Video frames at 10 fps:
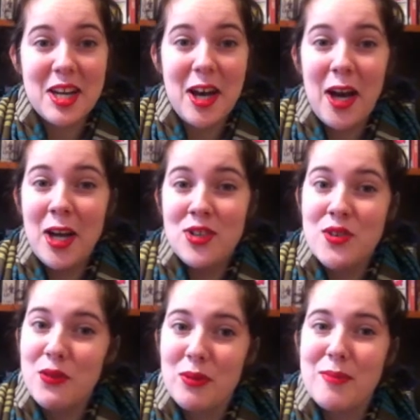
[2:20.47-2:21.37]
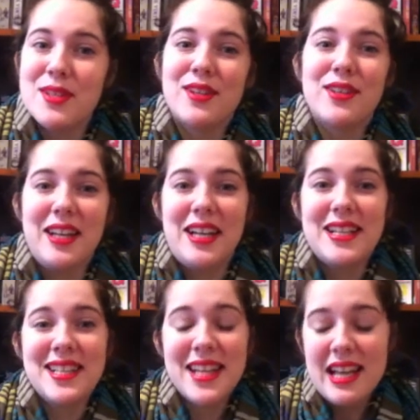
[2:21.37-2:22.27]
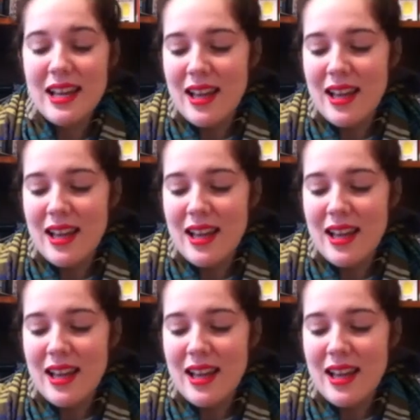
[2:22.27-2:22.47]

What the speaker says: touch of the whimsical in it.